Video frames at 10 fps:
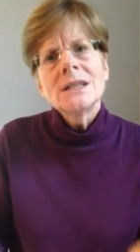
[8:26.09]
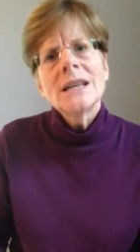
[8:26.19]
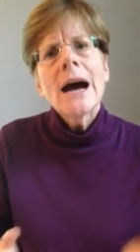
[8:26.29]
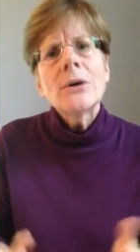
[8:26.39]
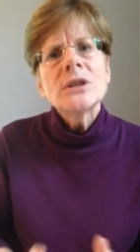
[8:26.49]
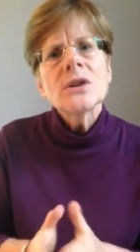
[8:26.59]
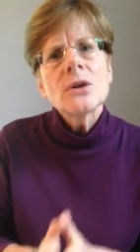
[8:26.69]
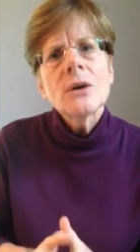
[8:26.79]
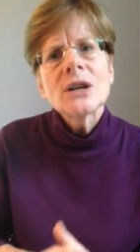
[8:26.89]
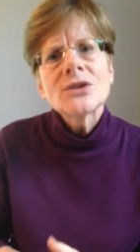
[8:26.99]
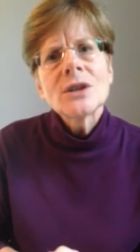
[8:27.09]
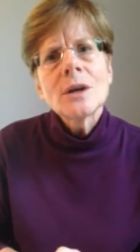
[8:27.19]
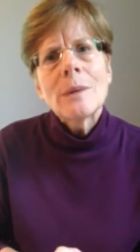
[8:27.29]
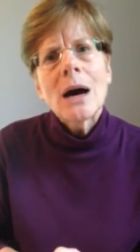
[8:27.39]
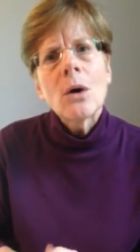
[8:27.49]
Now it's a question
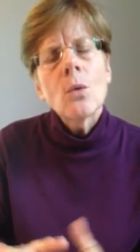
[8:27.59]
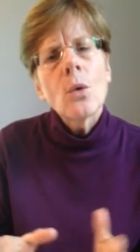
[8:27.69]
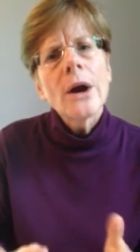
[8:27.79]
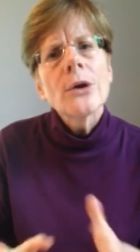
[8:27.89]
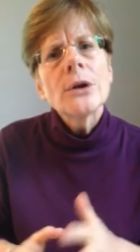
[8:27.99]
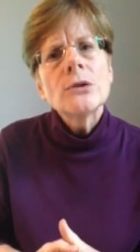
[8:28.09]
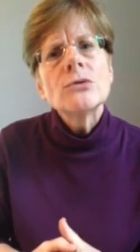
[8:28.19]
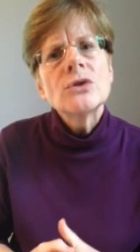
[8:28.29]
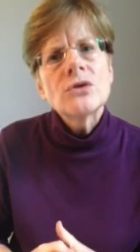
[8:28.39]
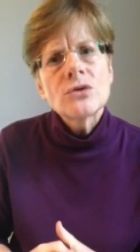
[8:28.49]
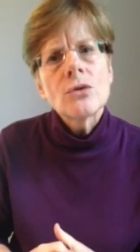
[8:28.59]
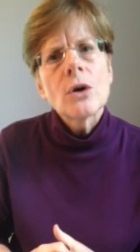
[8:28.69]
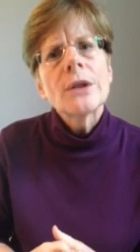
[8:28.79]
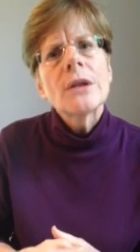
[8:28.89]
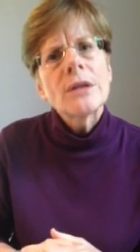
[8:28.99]
about, where do you
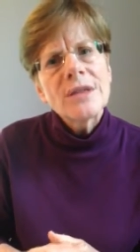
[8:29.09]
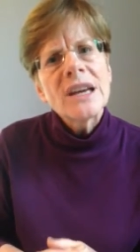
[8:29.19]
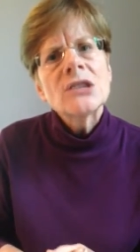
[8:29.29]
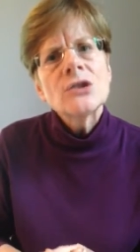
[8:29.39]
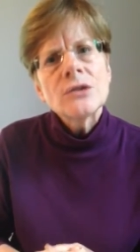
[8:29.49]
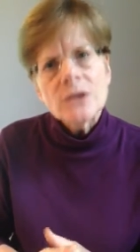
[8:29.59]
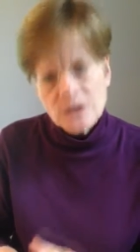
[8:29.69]
store the things you've